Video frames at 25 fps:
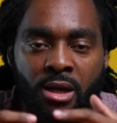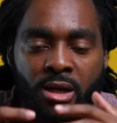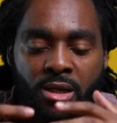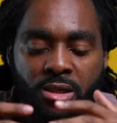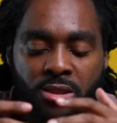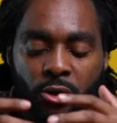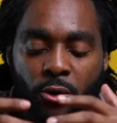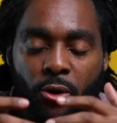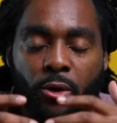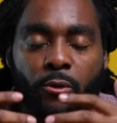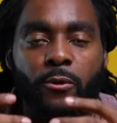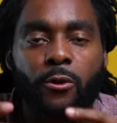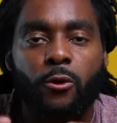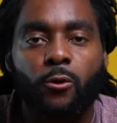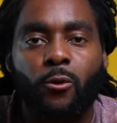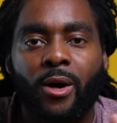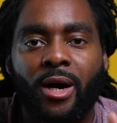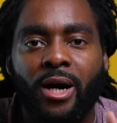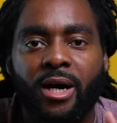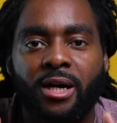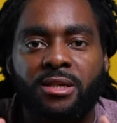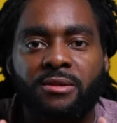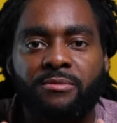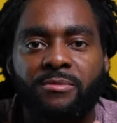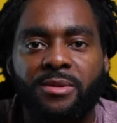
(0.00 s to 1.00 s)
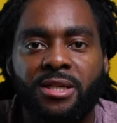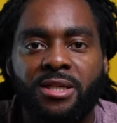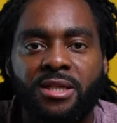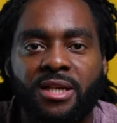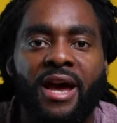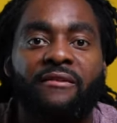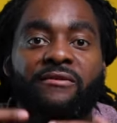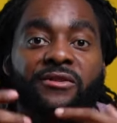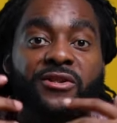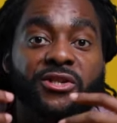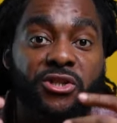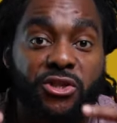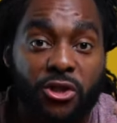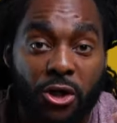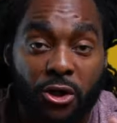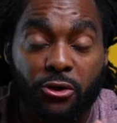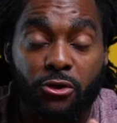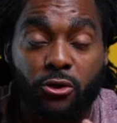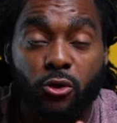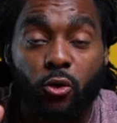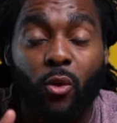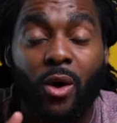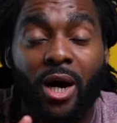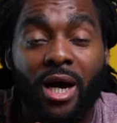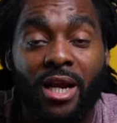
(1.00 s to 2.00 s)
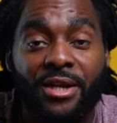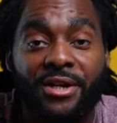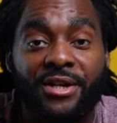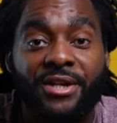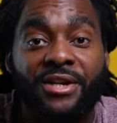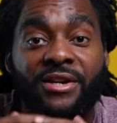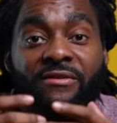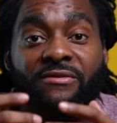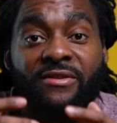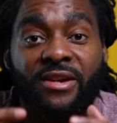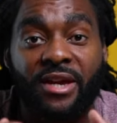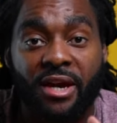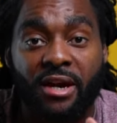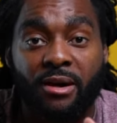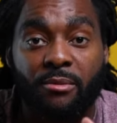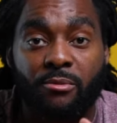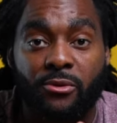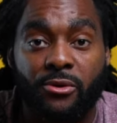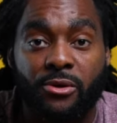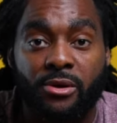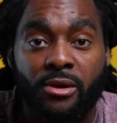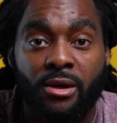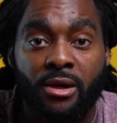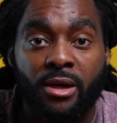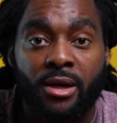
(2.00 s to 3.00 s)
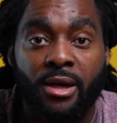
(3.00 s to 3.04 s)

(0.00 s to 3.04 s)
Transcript: so it requires me to have a certain quality of camera.